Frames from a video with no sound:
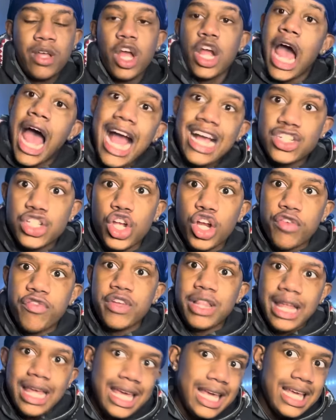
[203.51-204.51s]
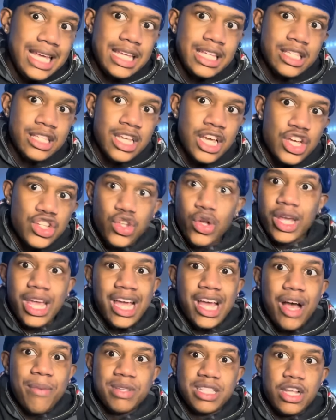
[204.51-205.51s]
asked her for the keys so he could
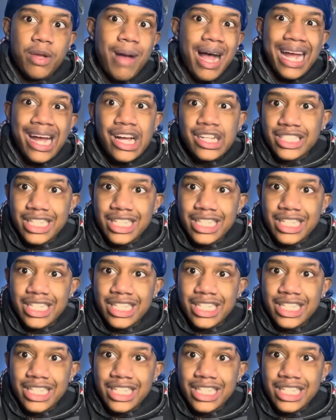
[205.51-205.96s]
come and steal my guns.